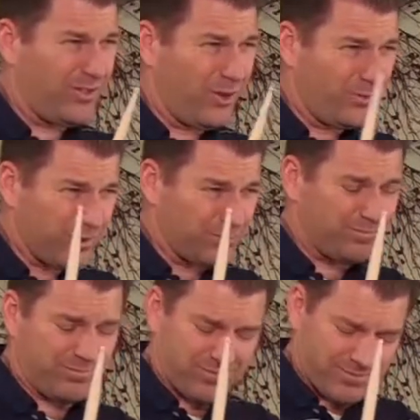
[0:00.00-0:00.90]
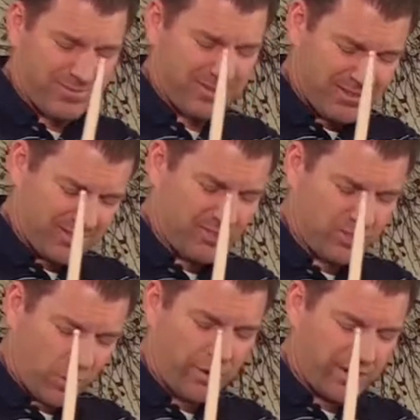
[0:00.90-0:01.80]
over
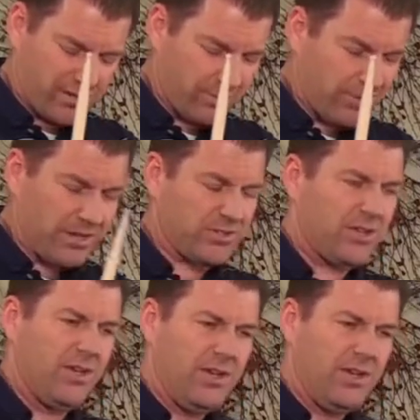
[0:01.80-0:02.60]
torquing your wrist.